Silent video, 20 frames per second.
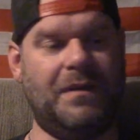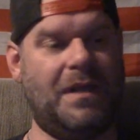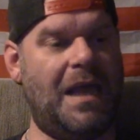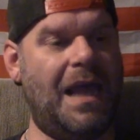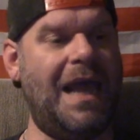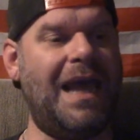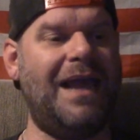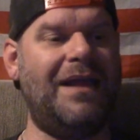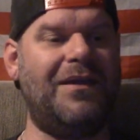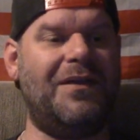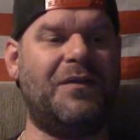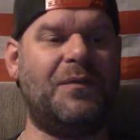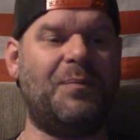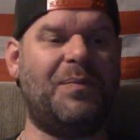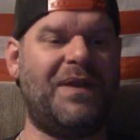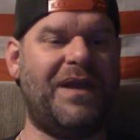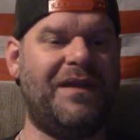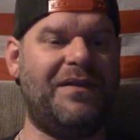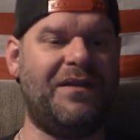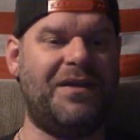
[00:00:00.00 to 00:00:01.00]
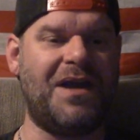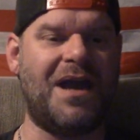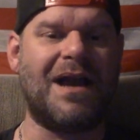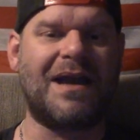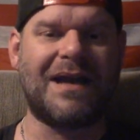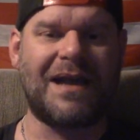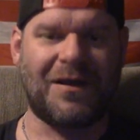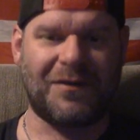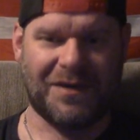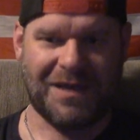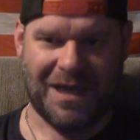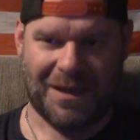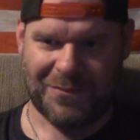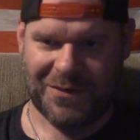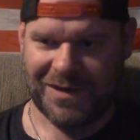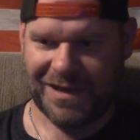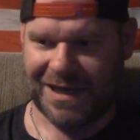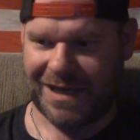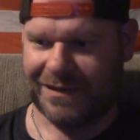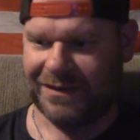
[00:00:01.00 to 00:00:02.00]
hey, let's play the knockout game
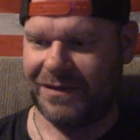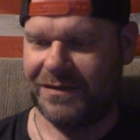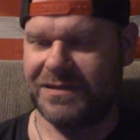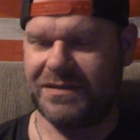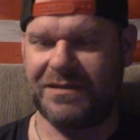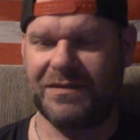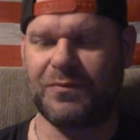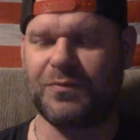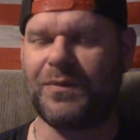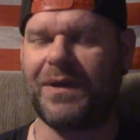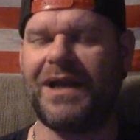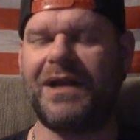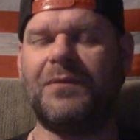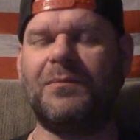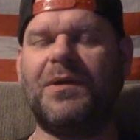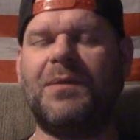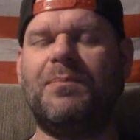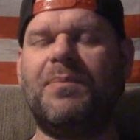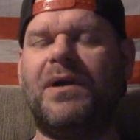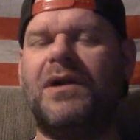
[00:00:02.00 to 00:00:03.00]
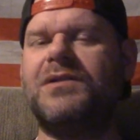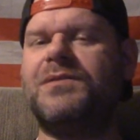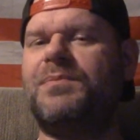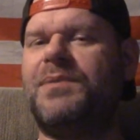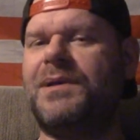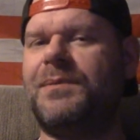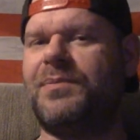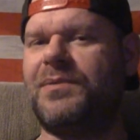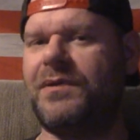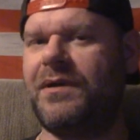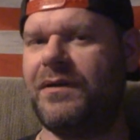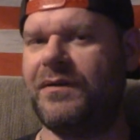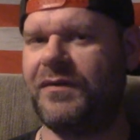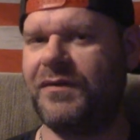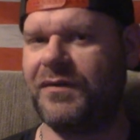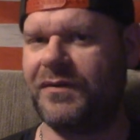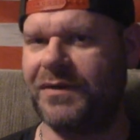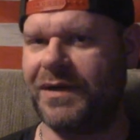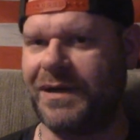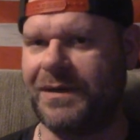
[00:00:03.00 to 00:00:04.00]
again. Let's just randomly punch people on the
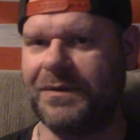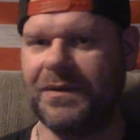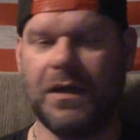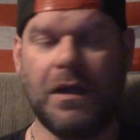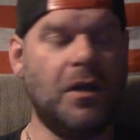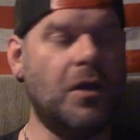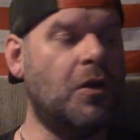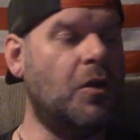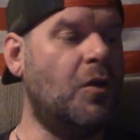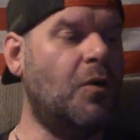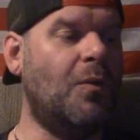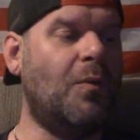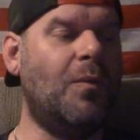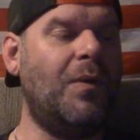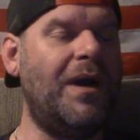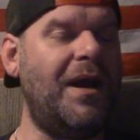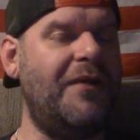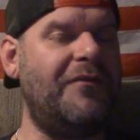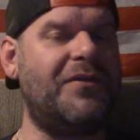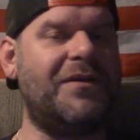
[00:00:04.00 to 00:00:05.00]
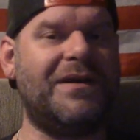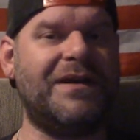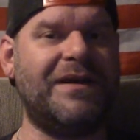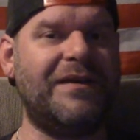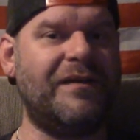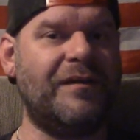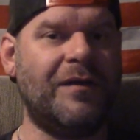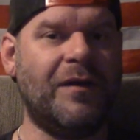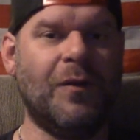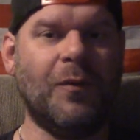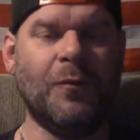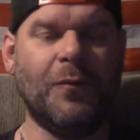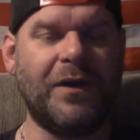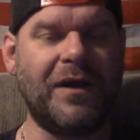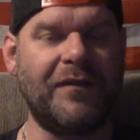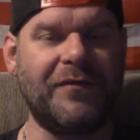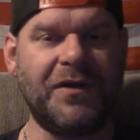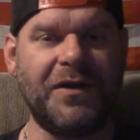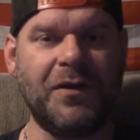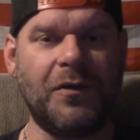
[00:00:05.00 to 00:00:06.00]
street. Whatever it is,
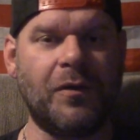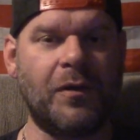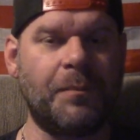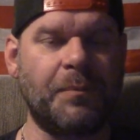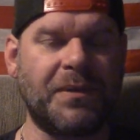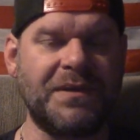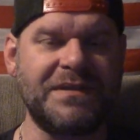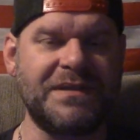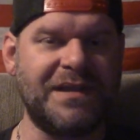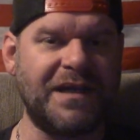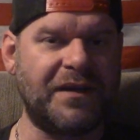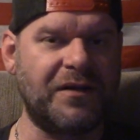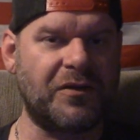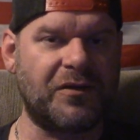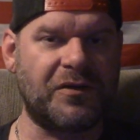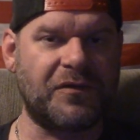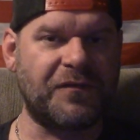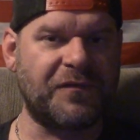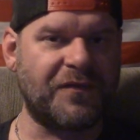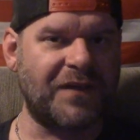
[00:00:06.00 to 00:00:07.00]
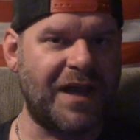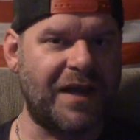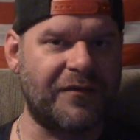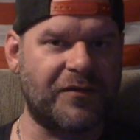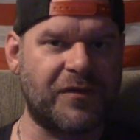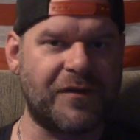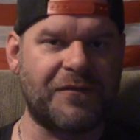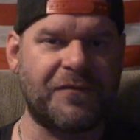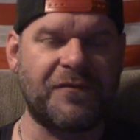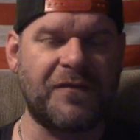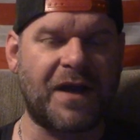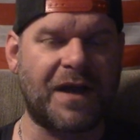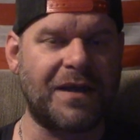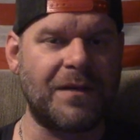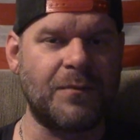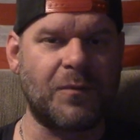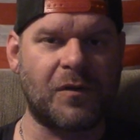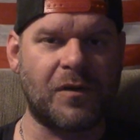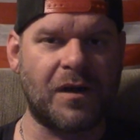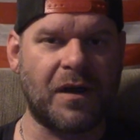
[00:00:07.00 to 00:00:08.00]
whatever your particular flavor of
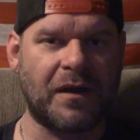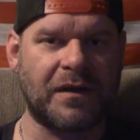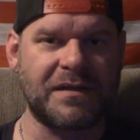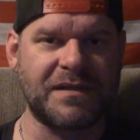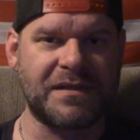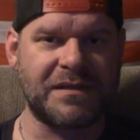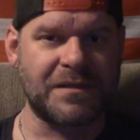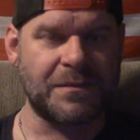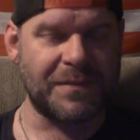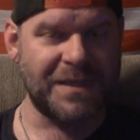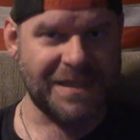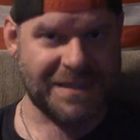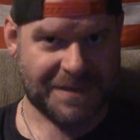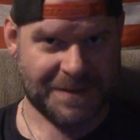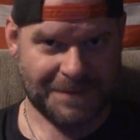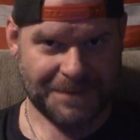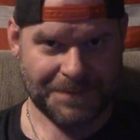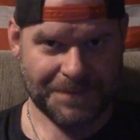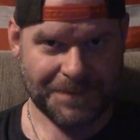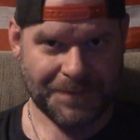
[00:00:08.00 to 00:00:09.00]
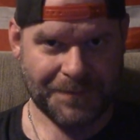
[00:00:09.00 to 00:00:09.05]
fucking moronicism is.